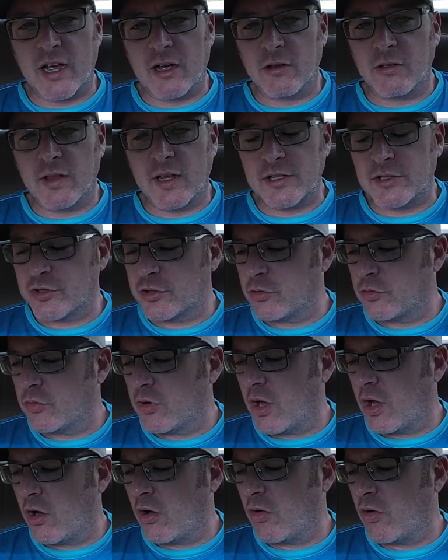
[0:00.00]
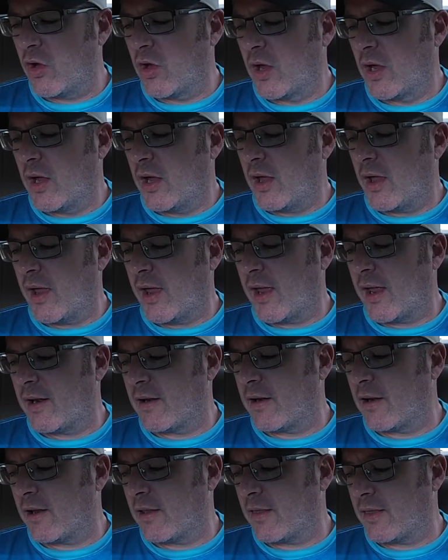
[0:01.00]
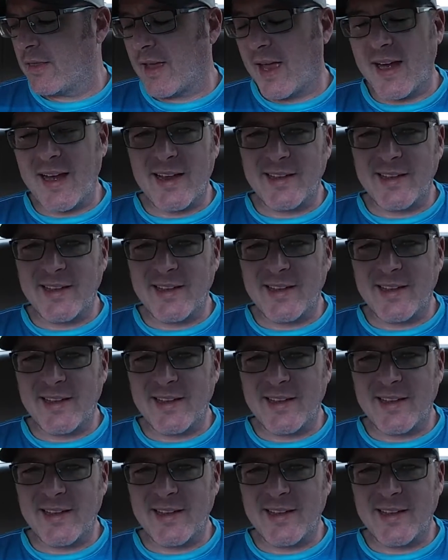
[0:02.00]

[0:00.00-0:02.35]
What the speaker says: I'll let you know. And I